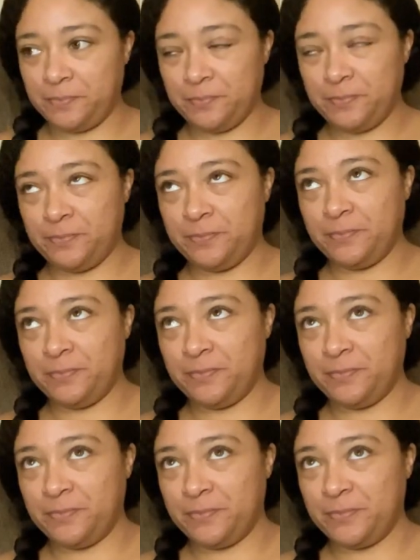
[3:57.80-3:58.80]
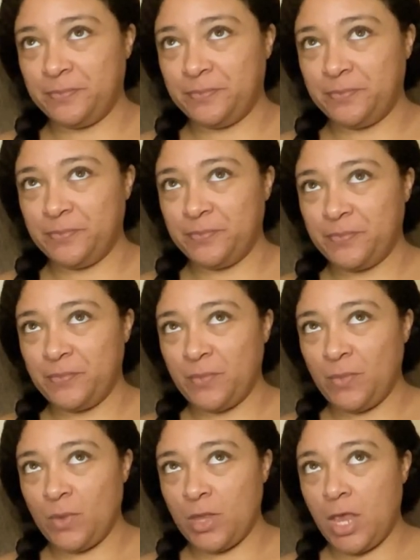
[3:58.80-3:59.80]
(no one is talking)